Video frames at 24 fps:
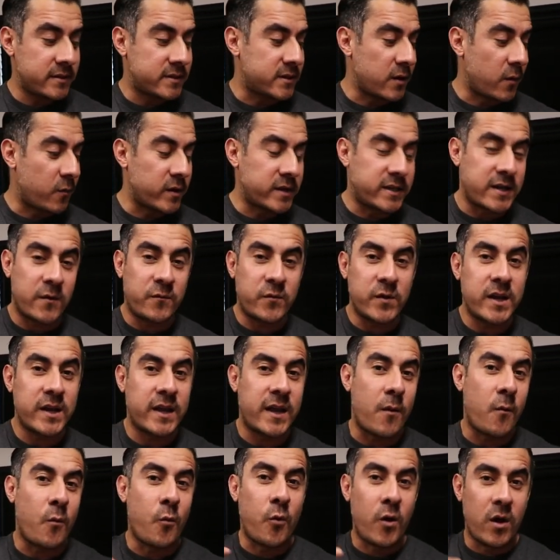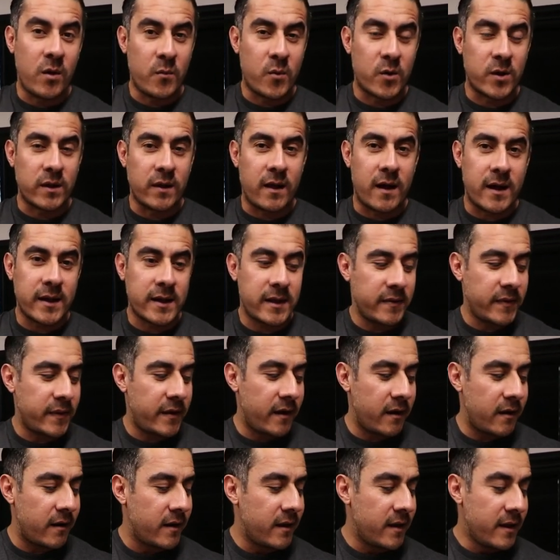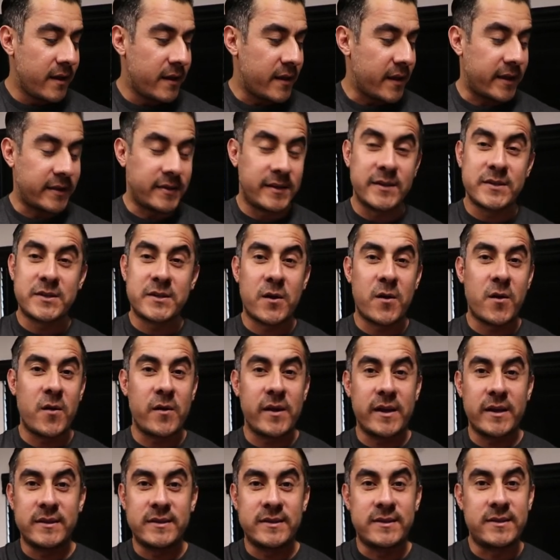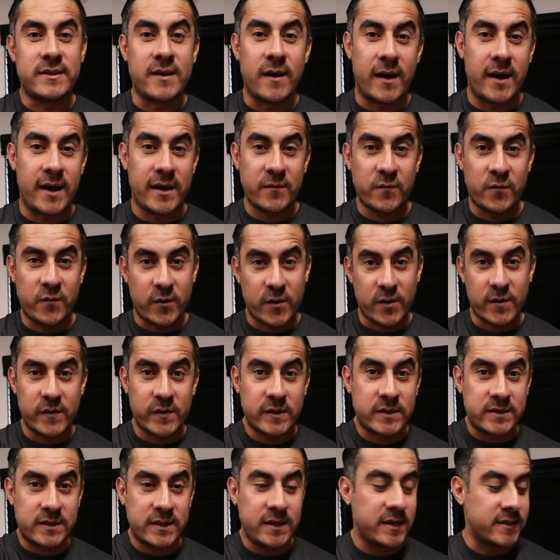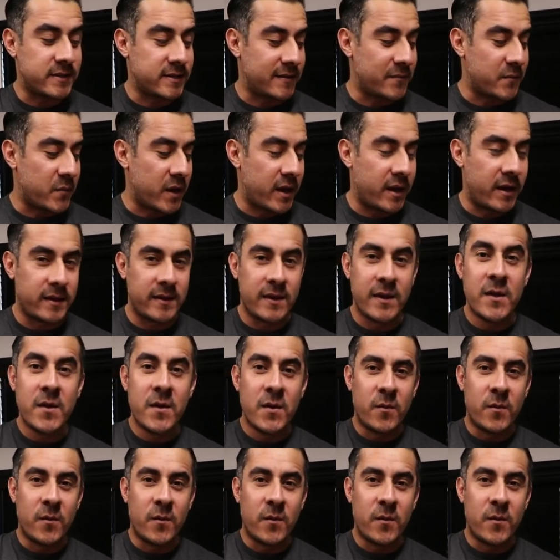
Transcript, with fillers: So we're definitely gonna get one more lock in there. And this girl is done for the season, man.